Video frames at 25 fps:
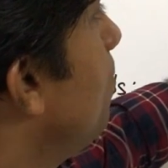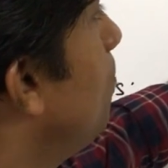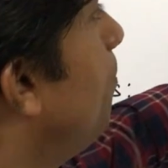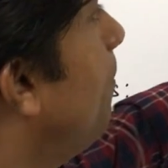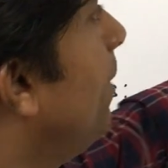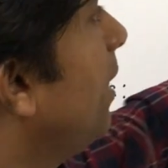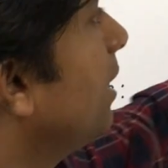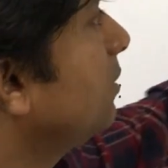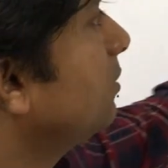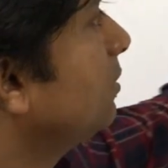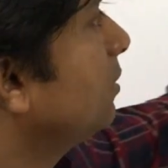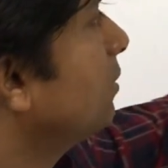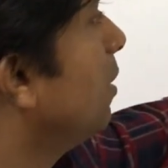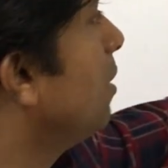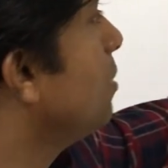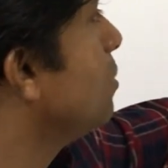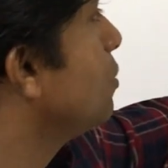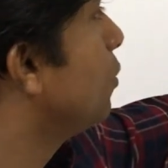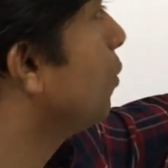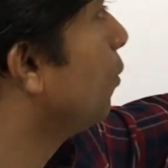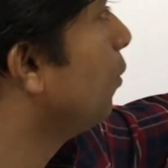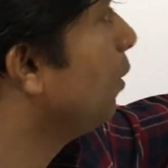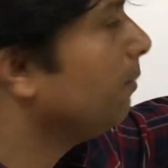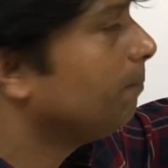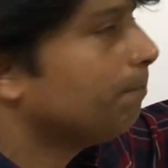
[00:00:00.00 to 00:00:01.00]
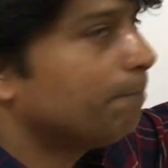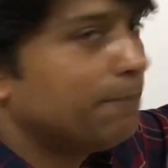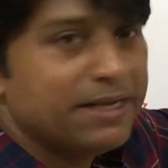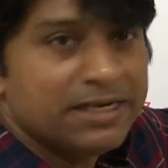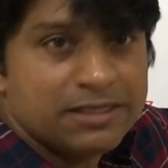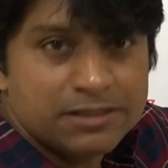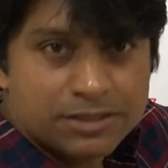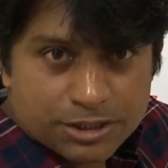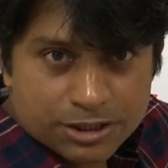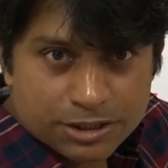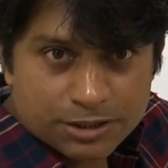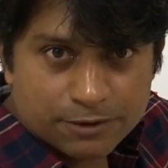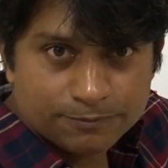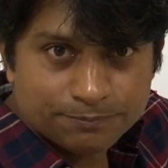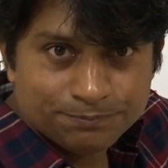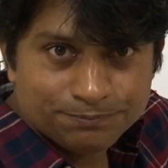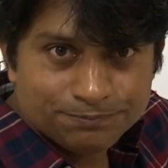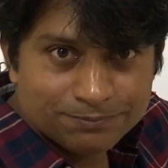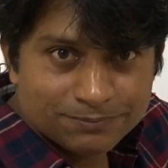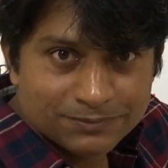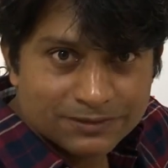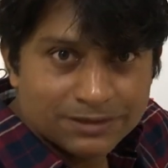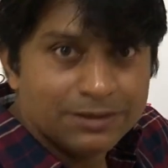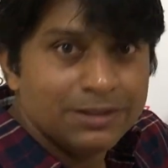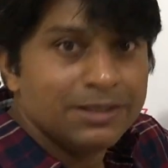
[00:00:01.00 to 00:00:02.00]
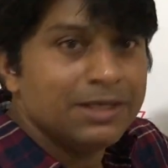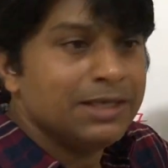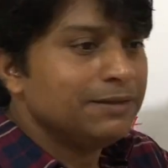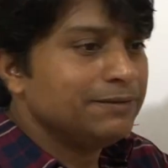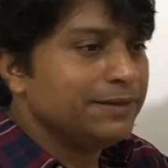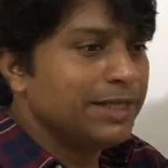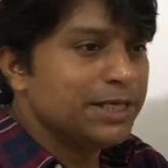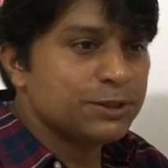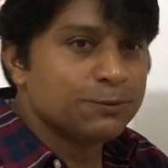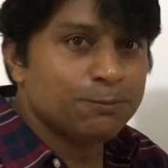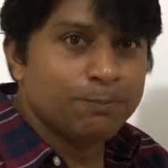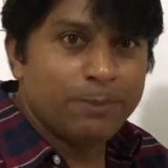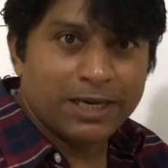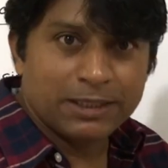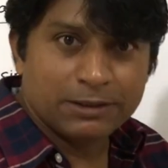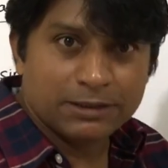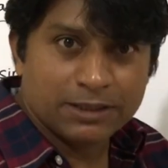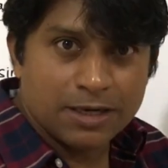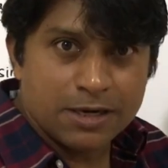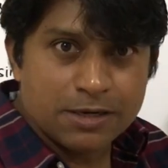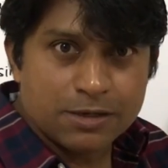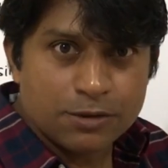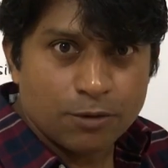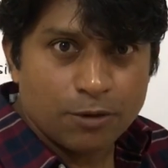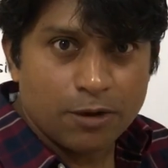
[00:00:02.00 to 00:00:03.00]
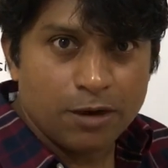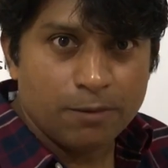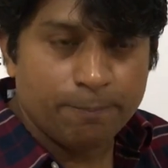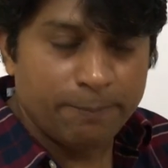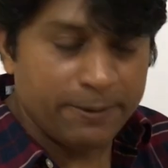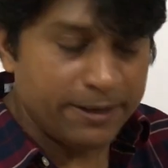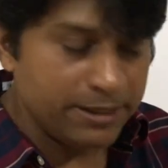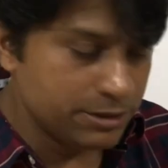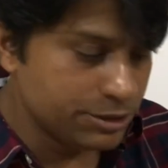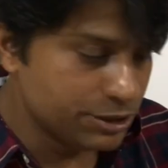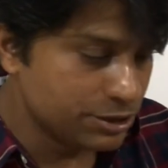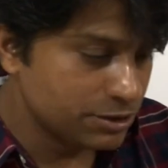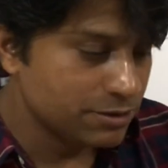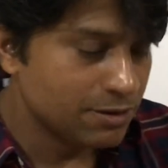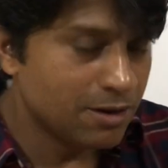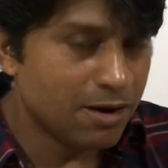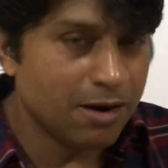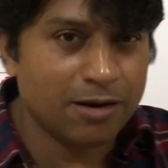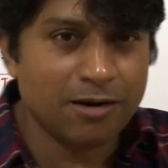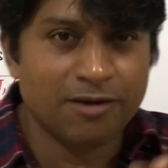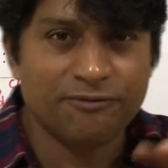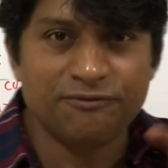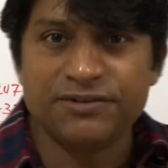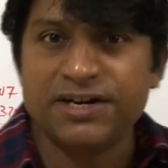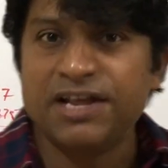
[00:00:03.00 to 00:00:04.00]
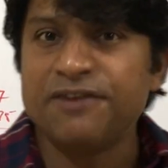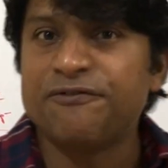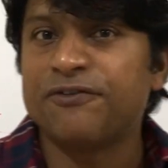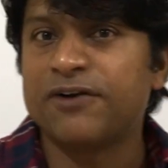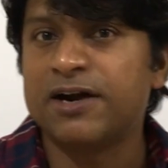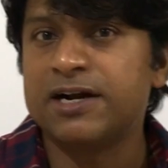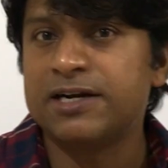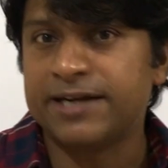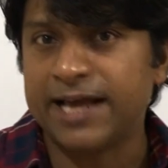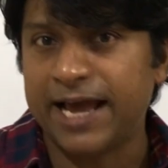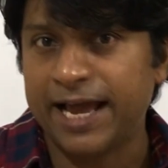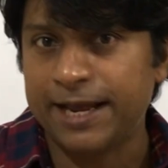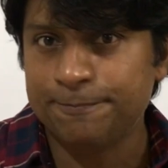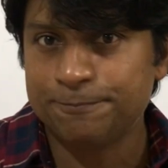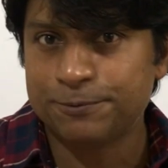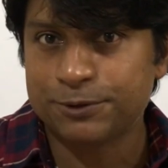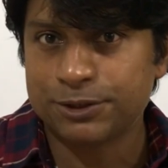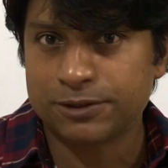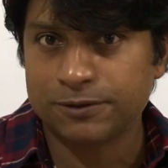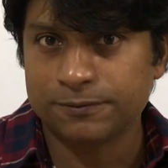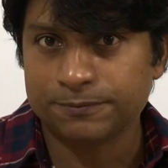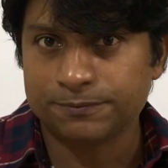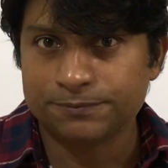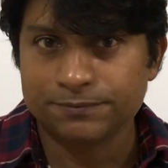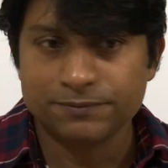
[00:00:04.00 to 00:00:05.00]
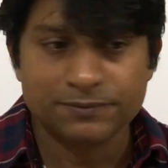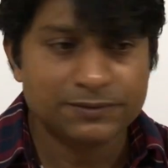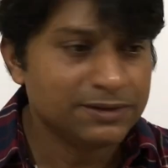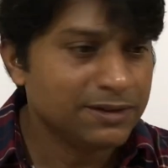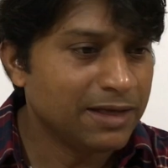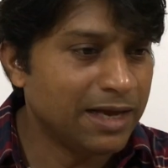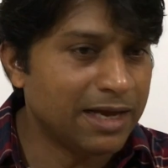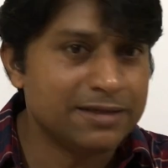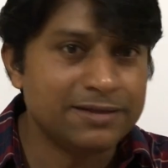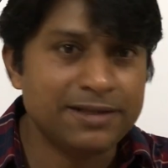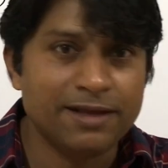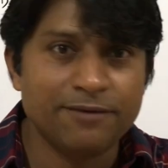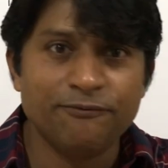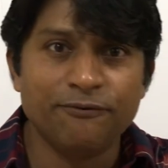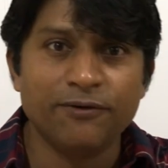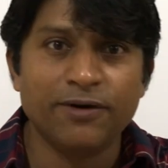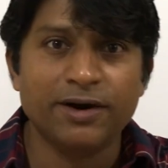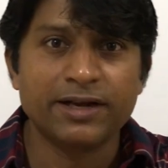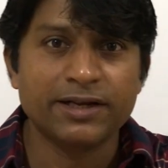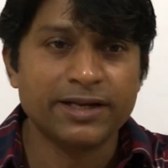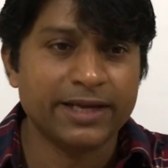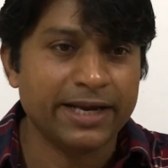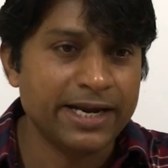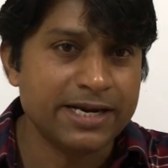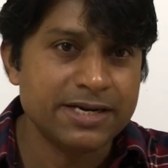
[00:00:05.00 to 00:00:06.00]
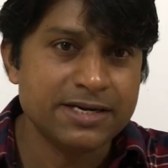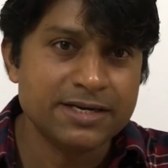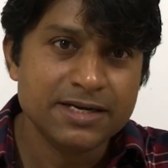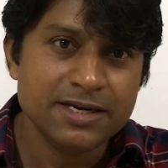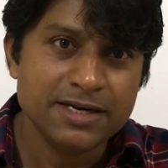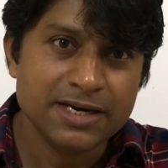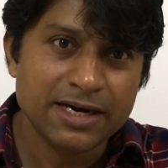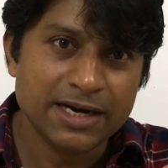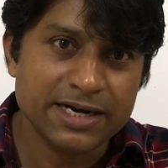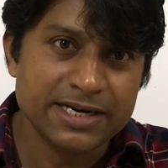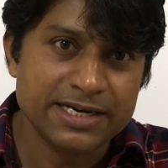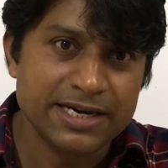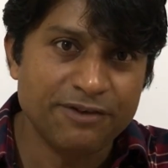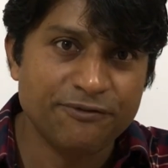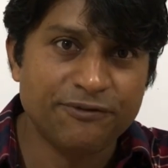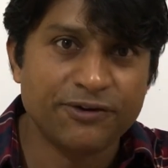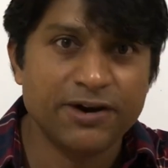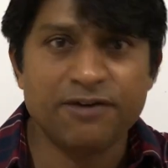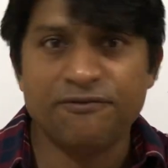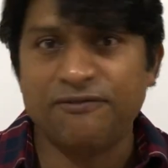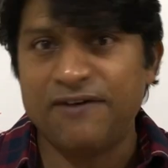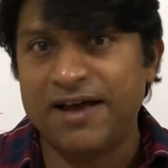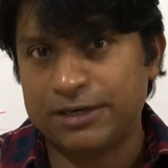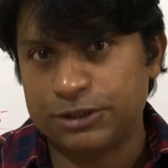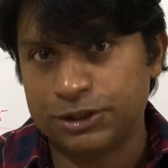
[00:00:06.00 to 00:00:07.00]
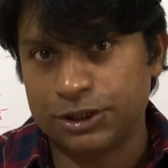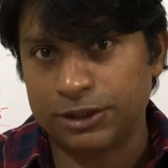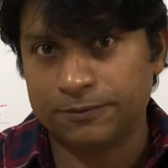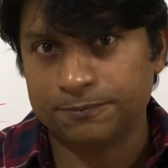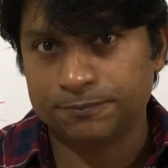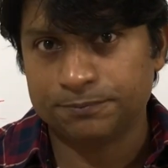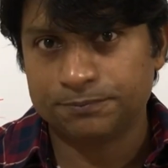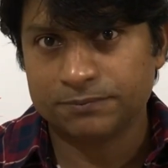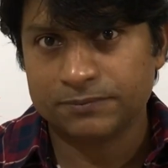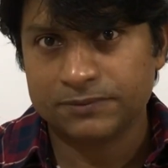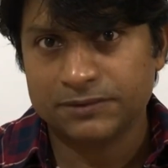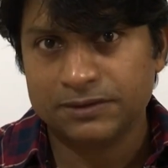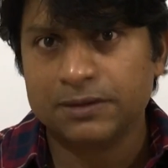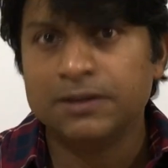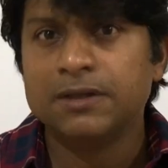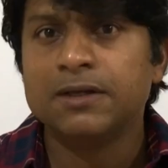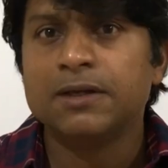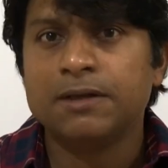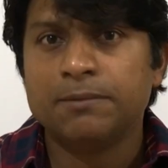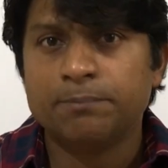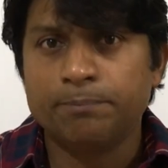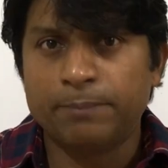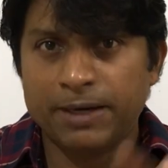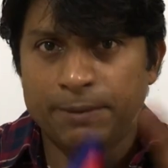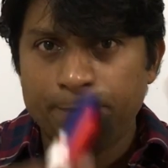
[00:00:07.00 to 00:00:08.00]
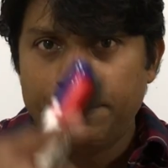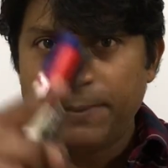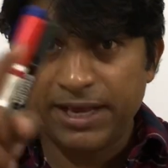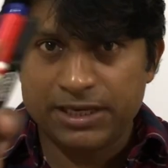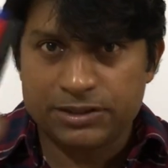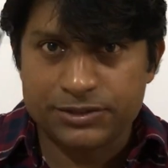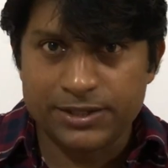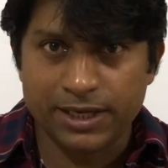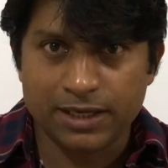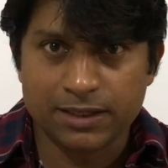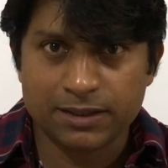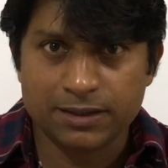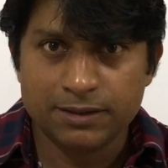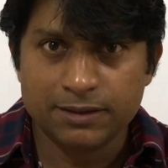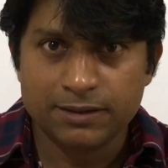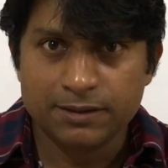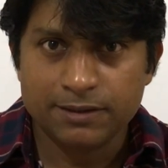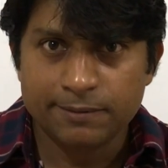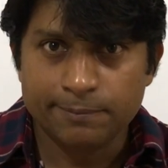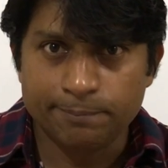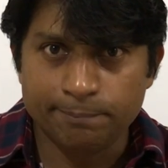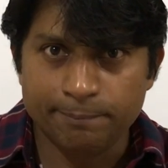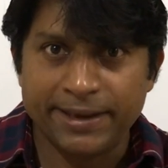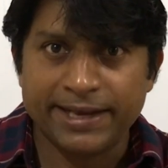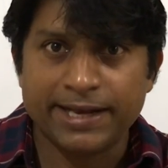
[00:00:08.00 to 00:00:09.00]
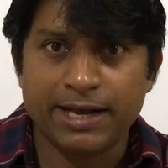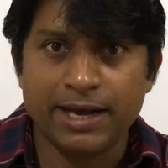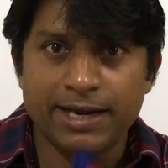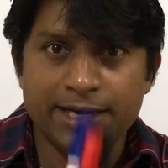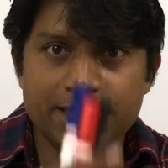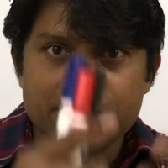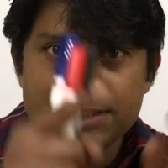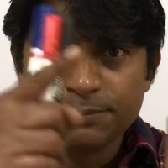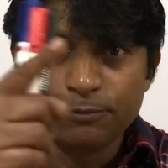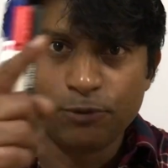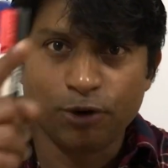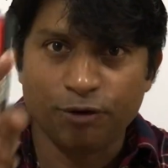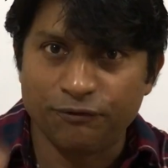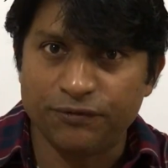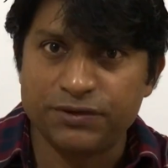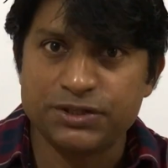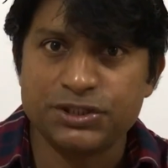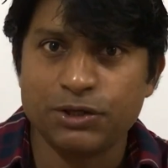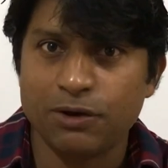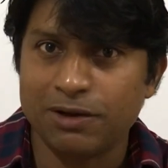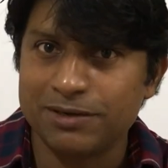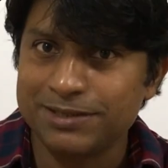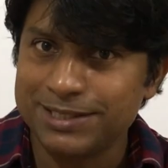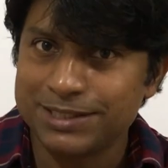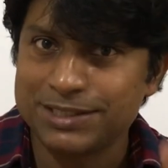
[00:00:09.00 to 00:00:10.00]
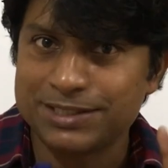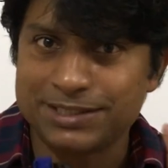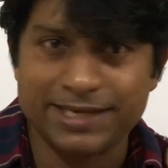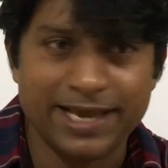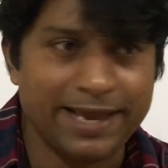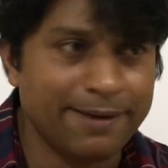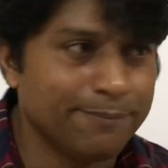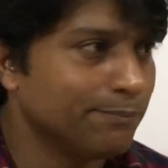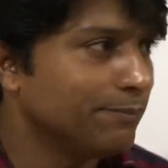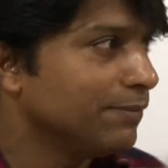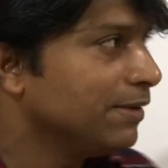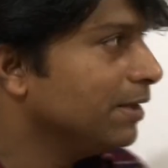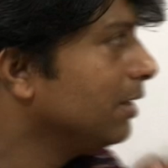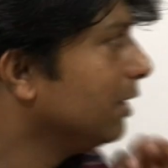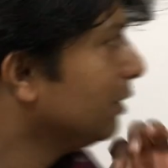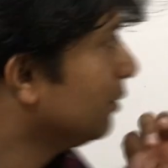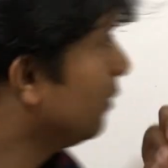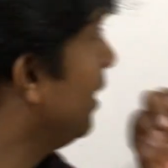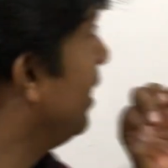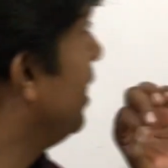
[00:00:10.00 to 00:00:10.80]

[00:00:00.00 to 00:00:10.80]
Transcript: birth control pills. These birth control pills are of different types and they work in different fashion, but basic mechanism or physiology is same. So